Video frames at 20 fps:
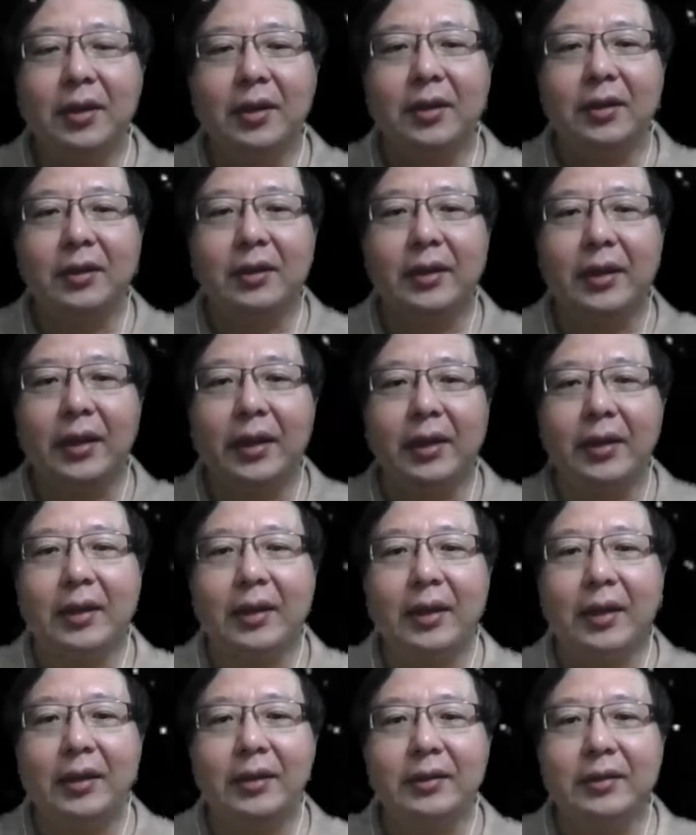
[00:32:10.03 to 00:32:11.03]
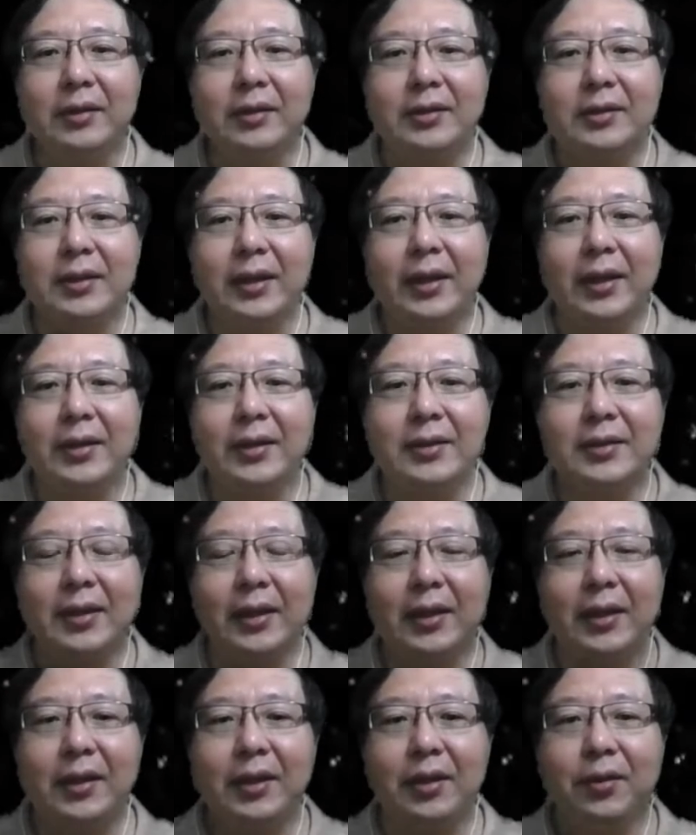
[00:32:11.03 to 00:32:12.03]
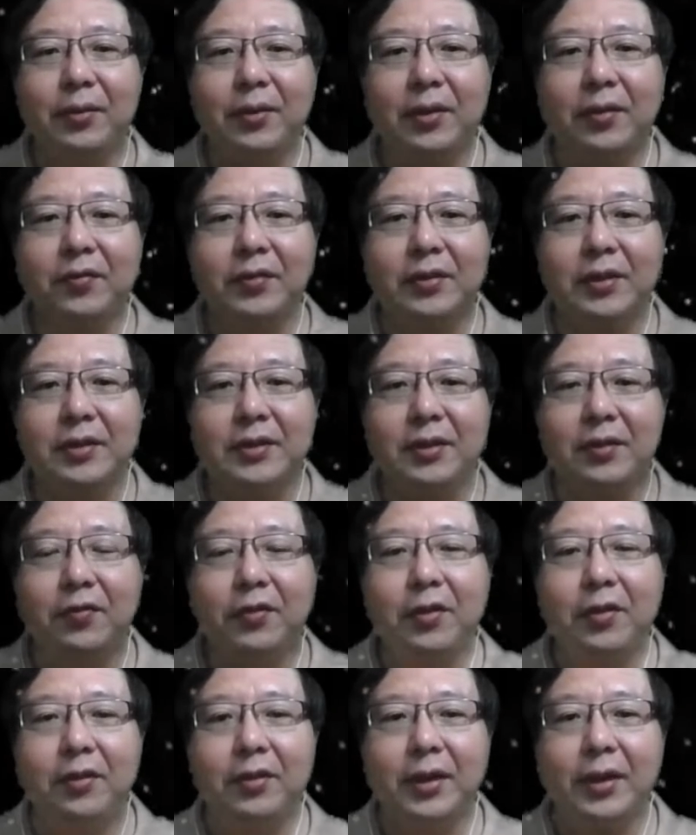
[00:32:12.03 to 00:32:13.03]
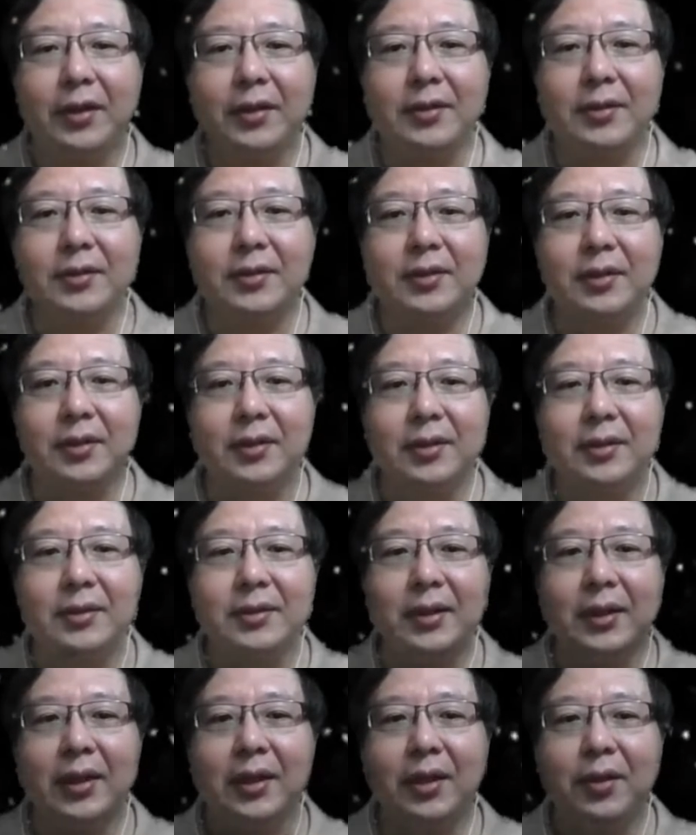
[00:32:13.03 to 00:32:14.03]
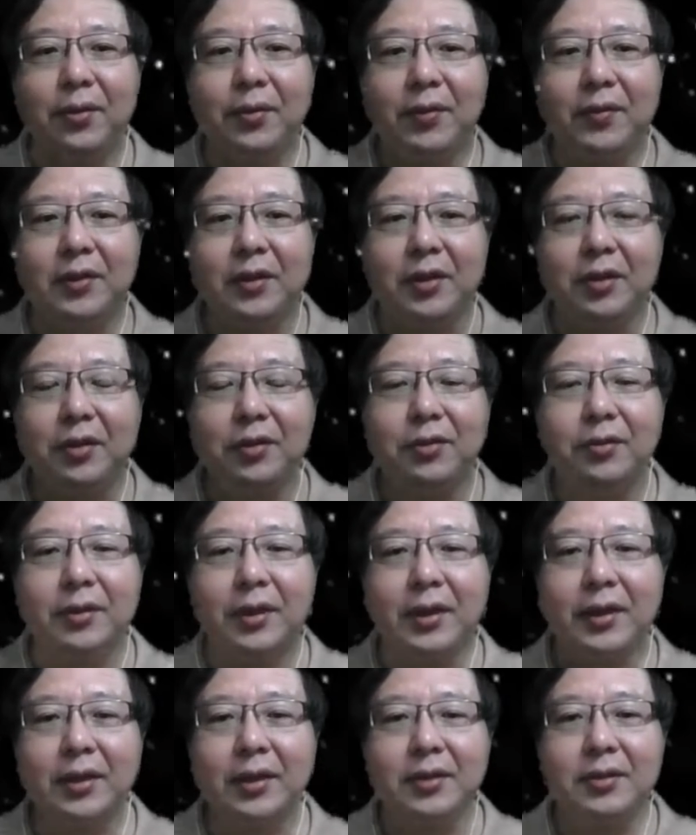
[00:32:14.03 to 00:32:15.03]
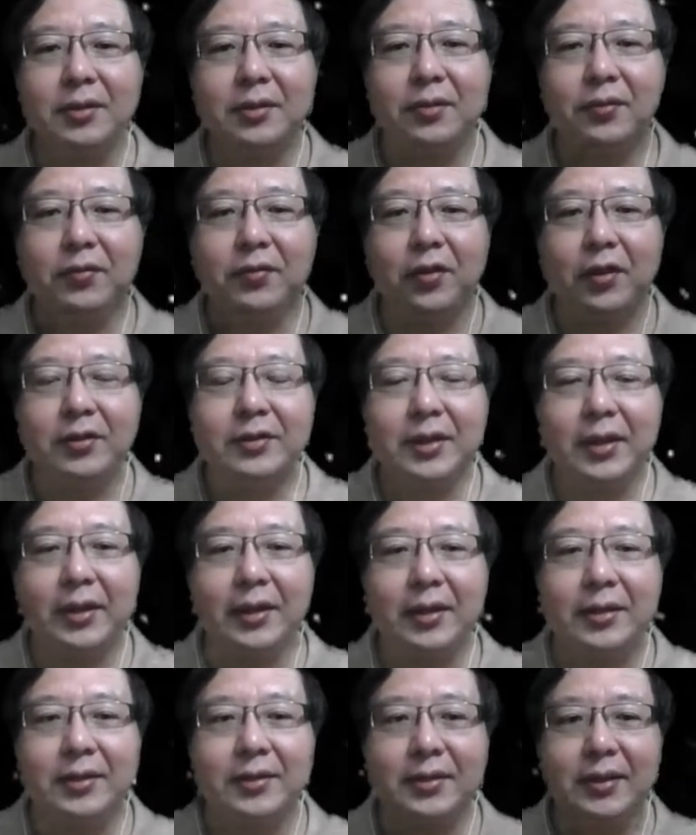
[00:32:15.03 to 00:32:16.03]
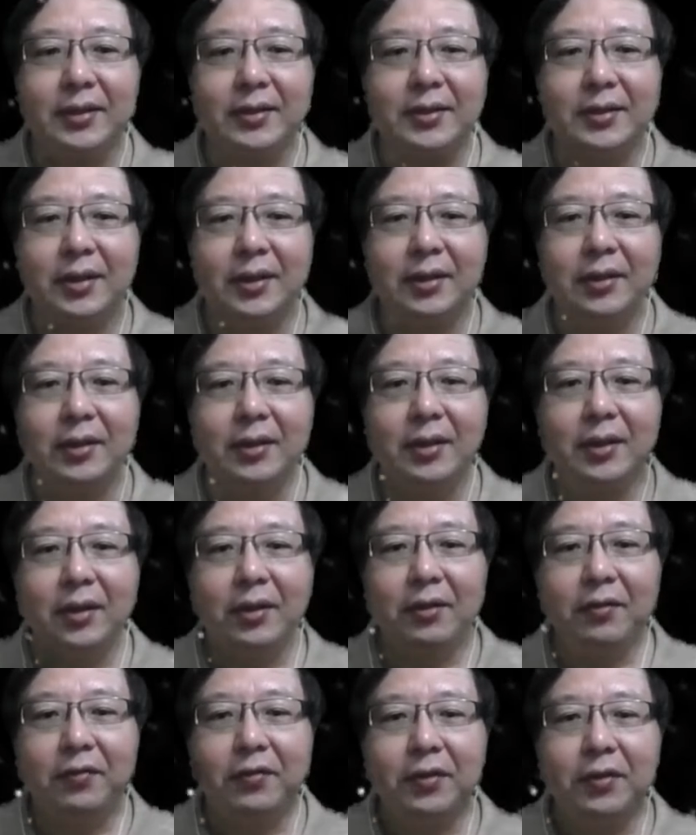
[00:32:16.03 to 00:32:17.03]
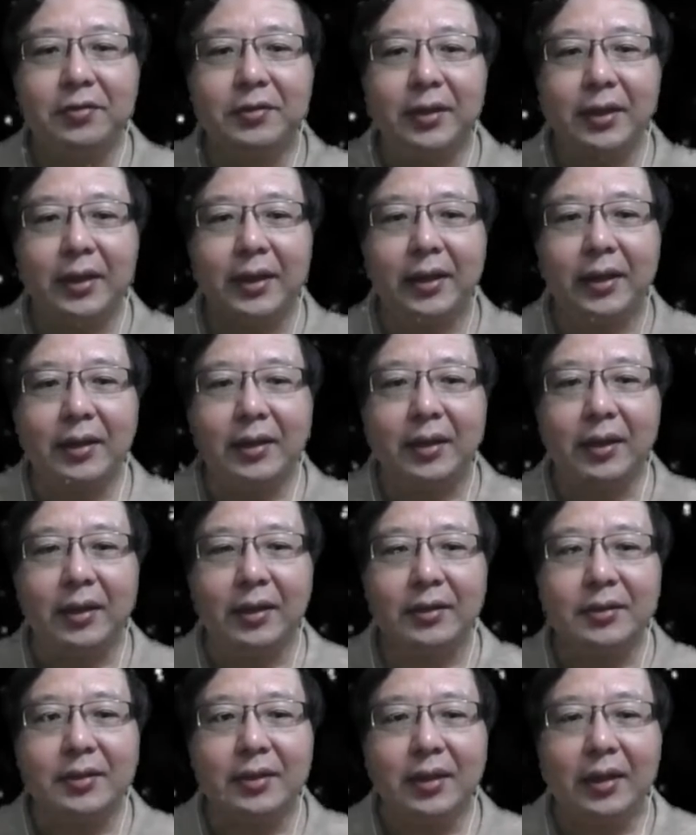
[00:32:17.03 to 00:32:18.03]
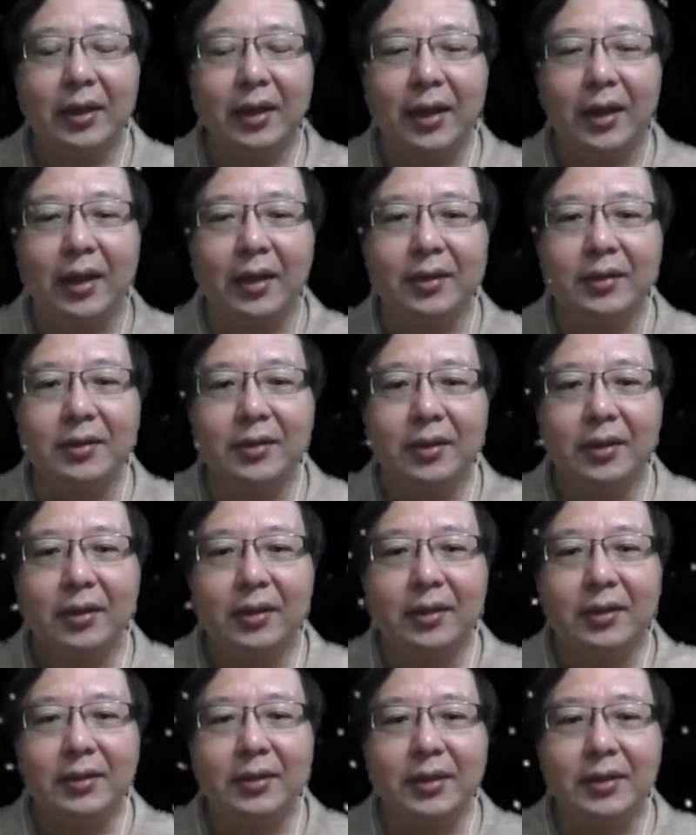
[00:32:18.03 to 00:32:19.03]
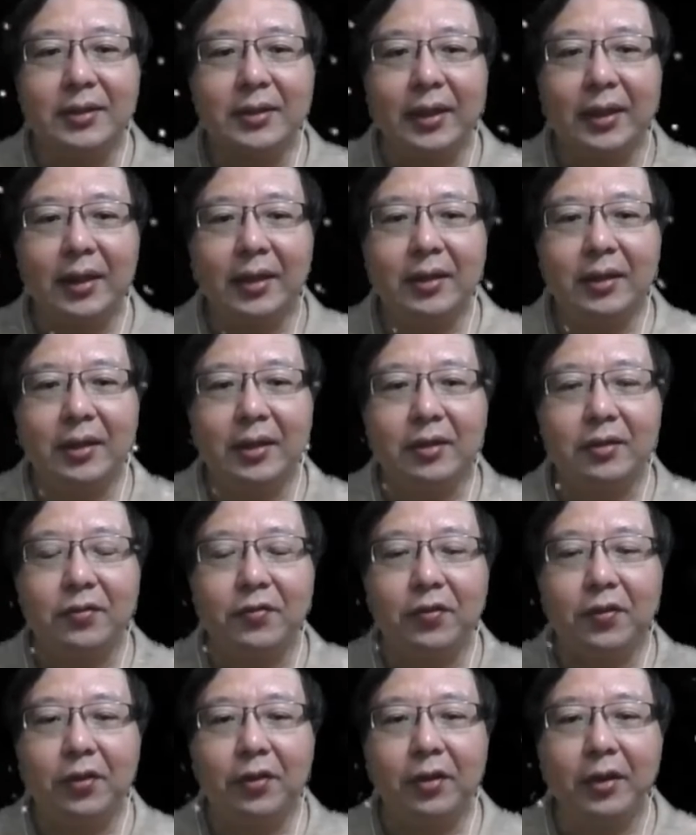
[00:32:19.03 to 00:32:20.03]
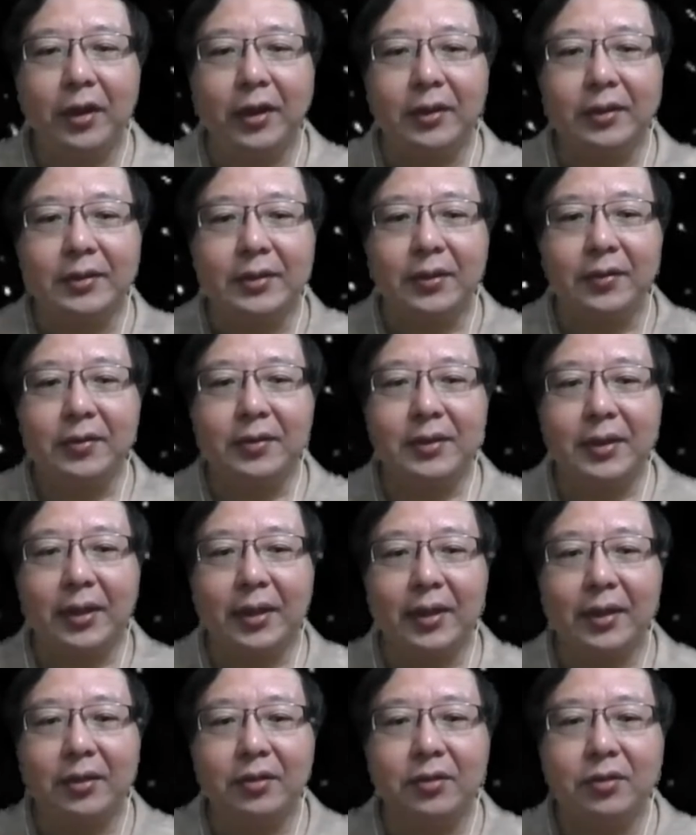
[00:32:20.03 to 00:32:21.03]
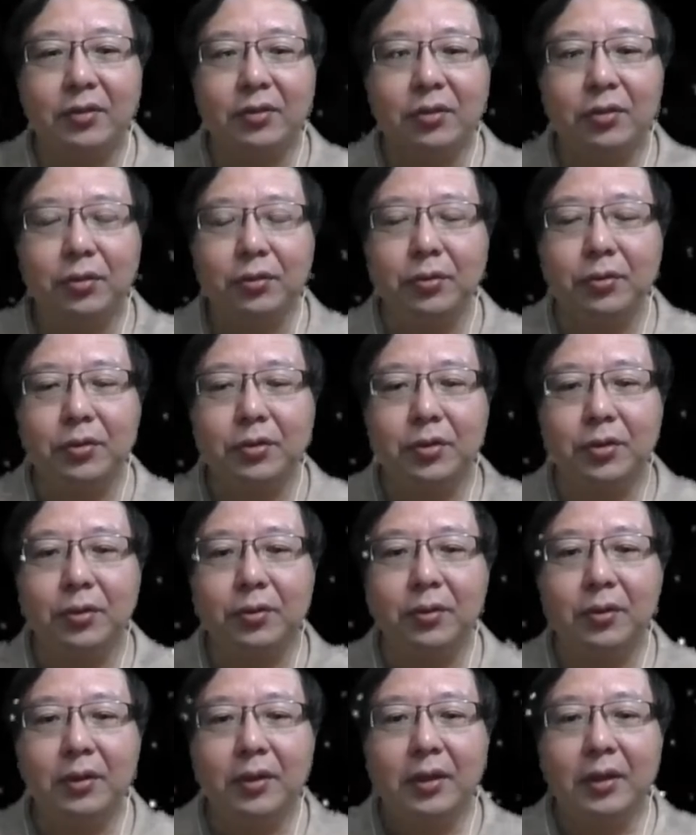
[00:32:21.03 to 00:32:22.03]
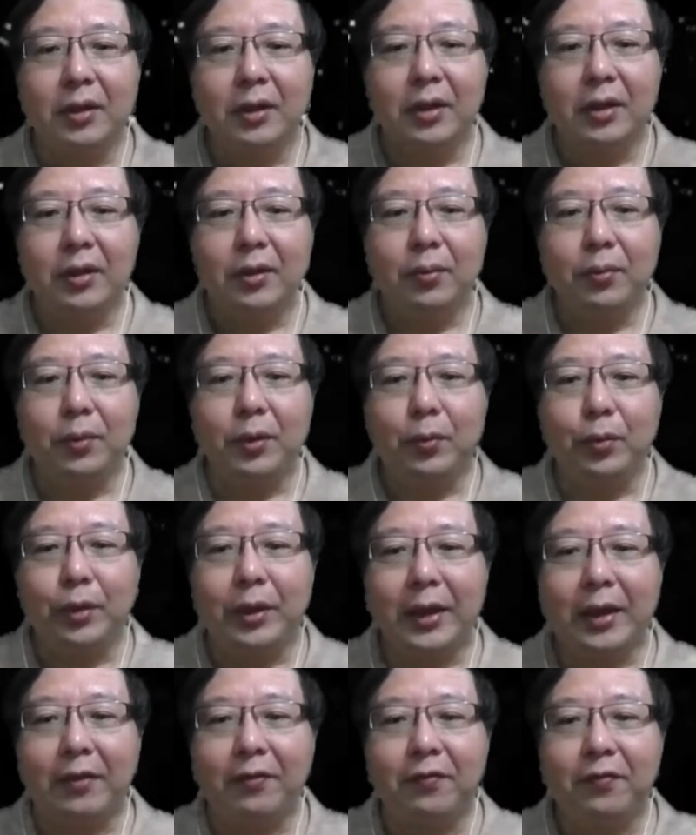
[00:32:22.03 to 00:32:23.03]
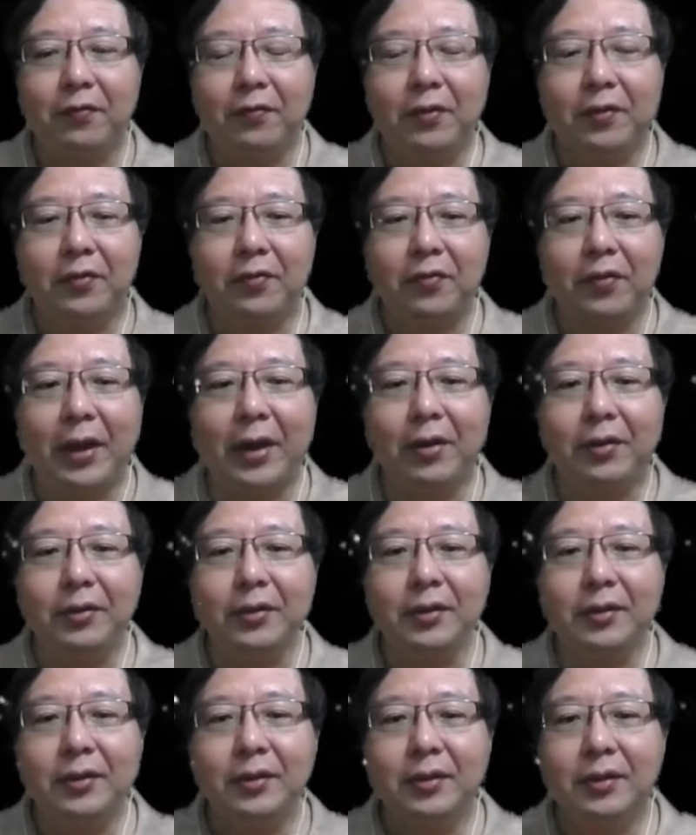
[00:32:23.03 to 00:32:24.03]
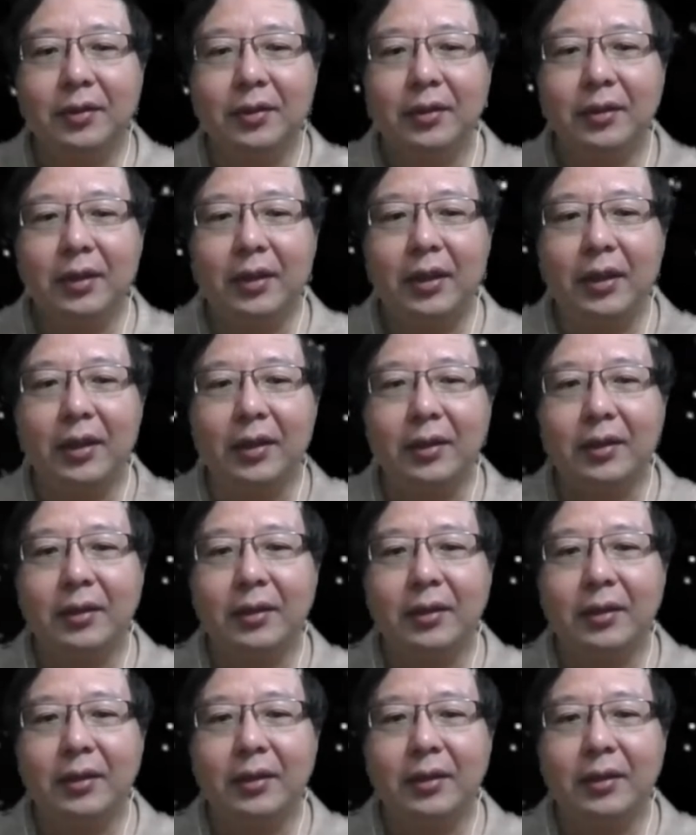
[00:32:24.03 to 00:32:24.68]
Then the second it would have 64 records. The third second, it would have 32 records. Fourth second is 16. Fifth second, it's 8. 6th second is 4, and 7th second is 2. So we would have found it